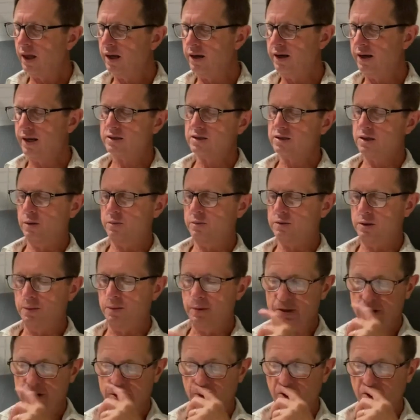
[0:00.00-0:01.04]
Next comes the
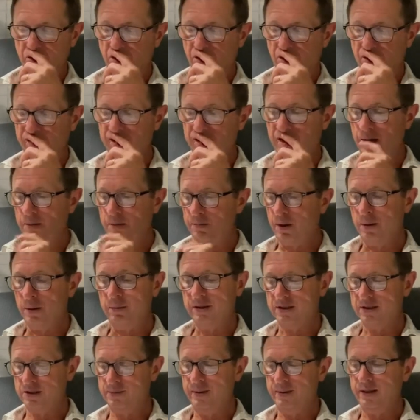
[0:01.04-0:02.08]
principle called
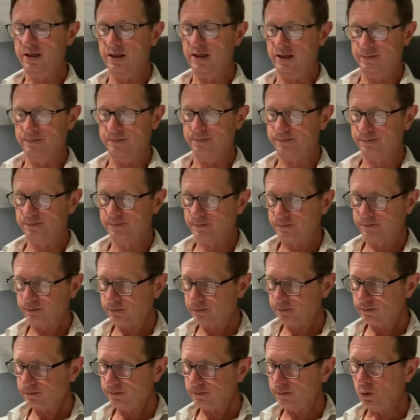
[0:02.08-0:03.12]
public speaking
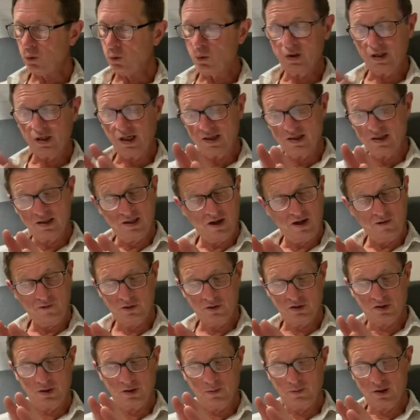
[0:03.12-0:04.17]
which has several
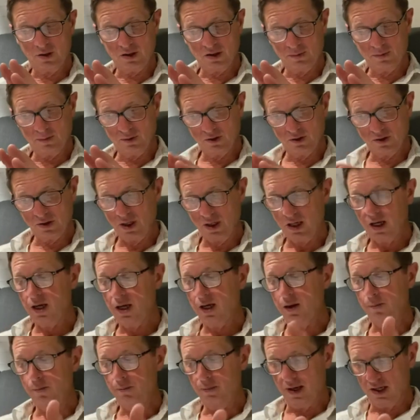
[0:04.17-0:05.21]
sub-principles.
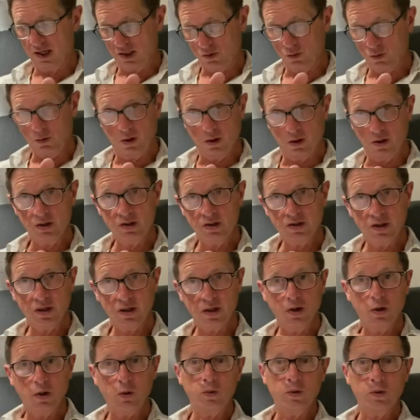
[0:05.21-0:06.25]
Best words,
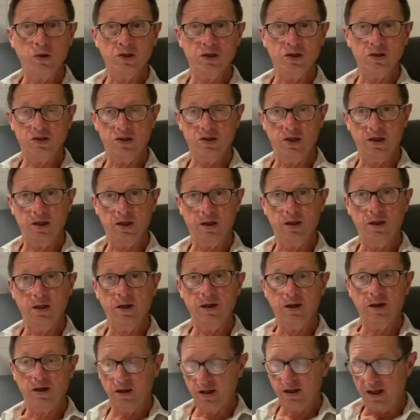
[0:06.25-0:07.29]
which is the
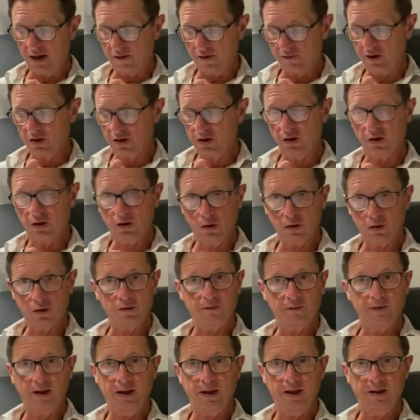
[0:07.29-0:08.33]
effort to
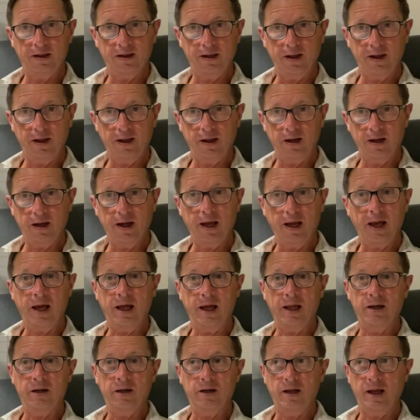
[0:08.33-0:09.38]
cultivate
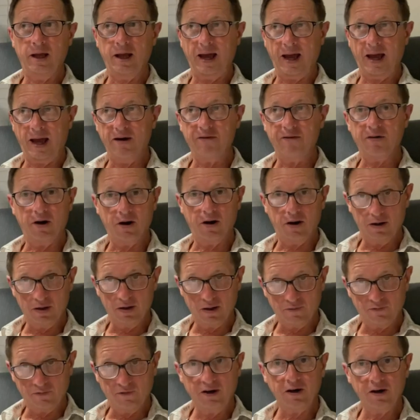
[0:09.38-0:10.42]
and have at our
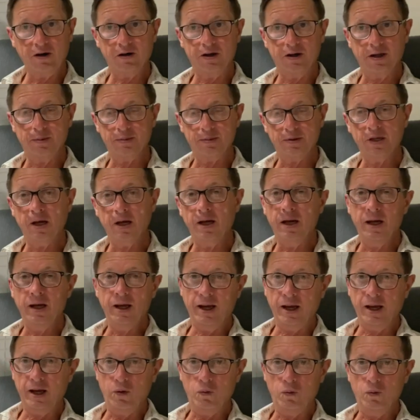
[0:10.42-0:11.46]
fingertips
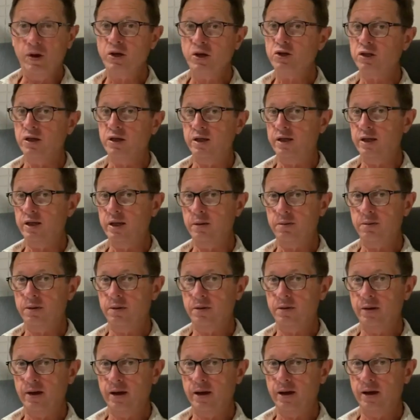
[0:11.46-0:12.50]
a rich and deep
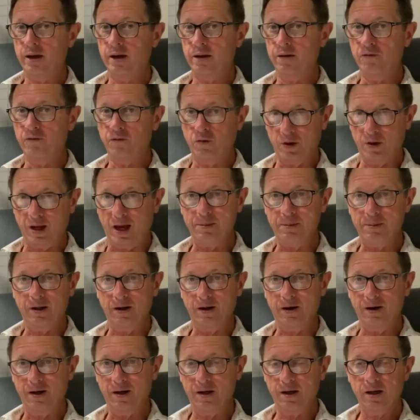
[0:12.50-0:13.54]

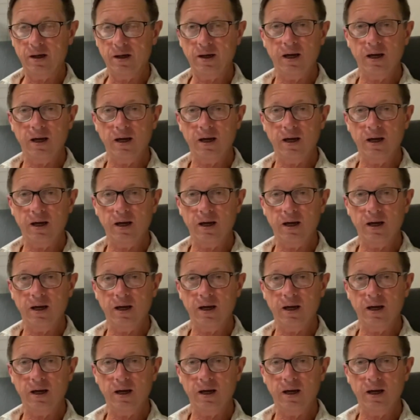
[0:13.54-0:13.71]
vocabulary,